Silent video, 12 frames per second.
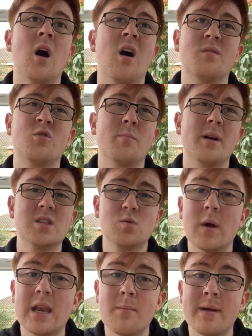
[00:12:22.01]
After about
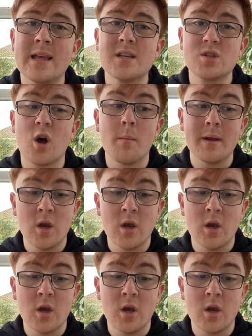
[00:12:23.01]
20 minutes, Derby